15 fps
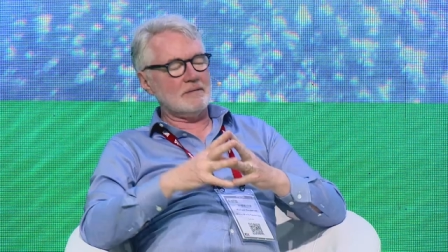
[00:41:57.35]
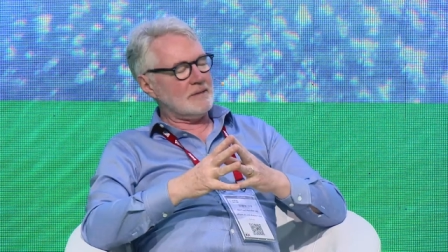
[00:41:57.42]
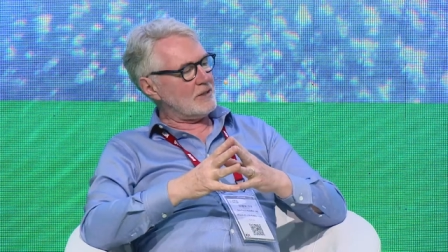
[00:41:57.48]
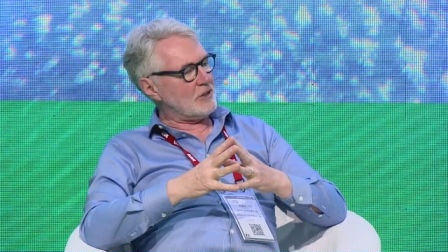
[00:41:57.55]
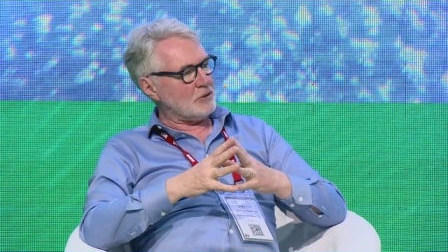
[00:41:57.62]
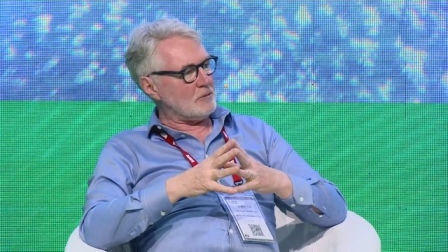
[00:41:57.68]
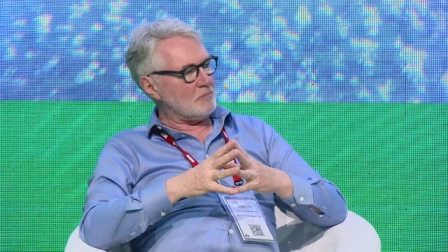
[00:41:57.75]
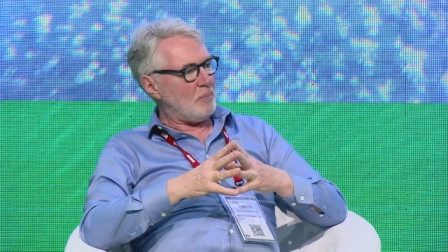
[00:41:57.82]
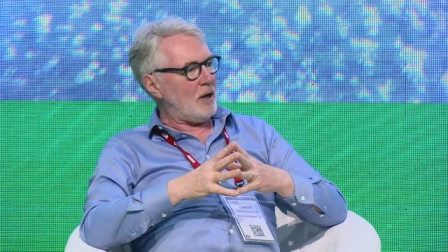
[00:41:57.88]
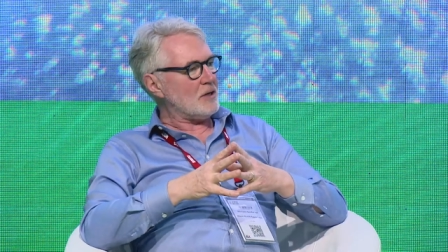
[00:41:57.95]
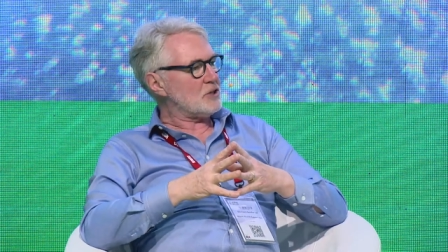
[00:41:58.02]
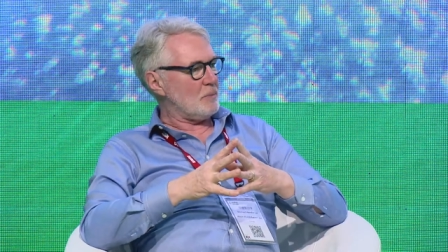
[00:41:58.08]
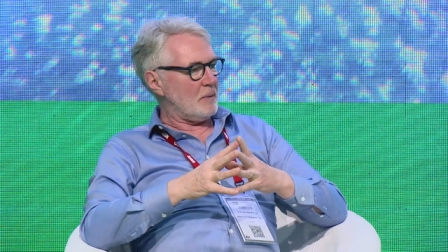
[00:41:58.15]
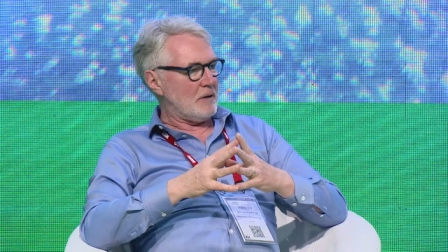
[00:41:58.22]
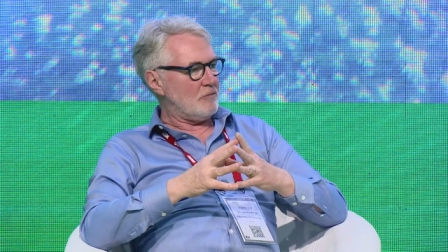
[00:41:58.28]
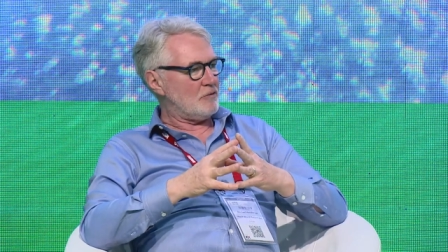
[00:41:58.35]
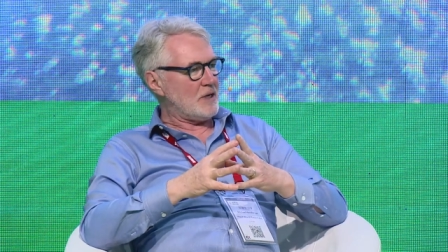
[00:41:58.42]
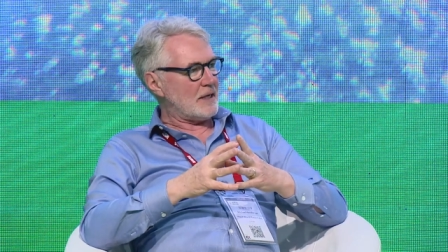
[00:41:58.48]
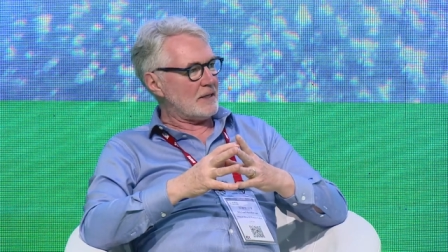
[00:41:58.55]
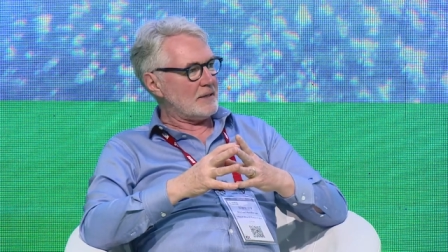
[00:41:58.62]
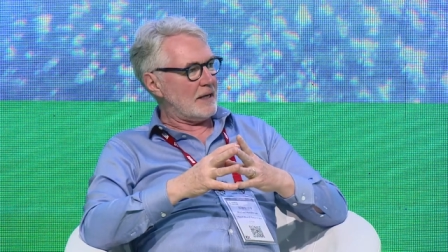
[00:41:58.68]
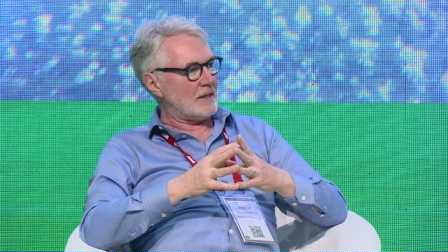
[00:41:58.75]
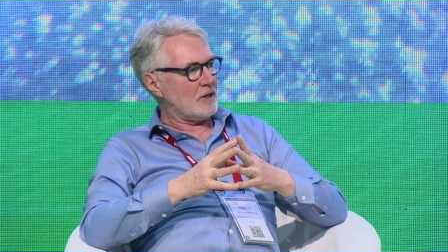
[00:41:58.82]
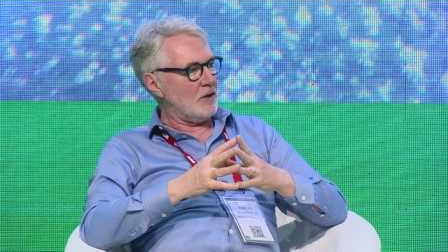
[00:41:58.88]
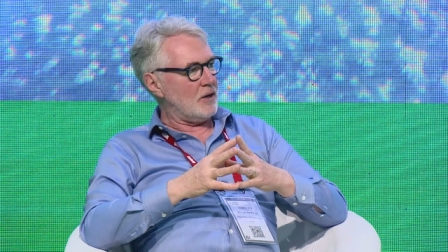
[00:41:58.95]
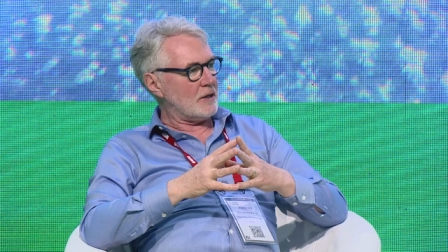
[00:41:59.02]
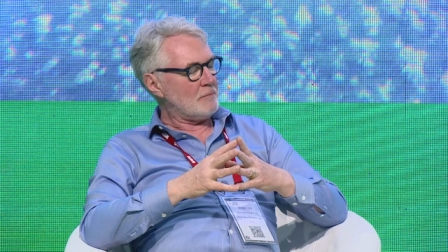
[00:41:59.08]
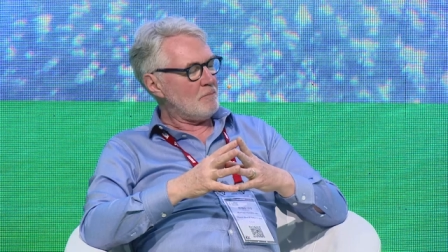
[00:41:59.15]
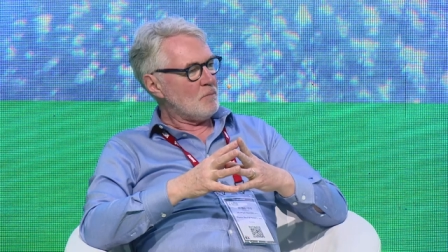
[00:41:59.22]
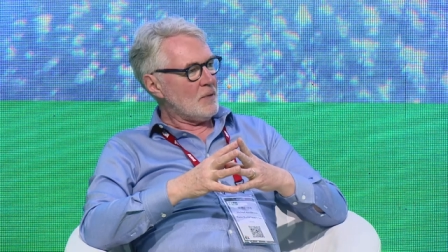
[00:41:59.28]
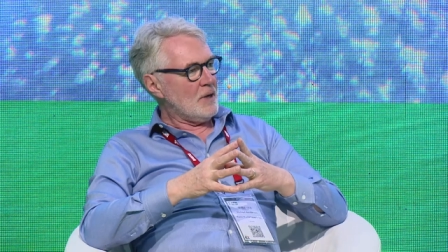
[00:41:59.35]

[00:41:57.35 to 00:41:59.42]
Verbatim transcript: It couldn't possibly have taken that long.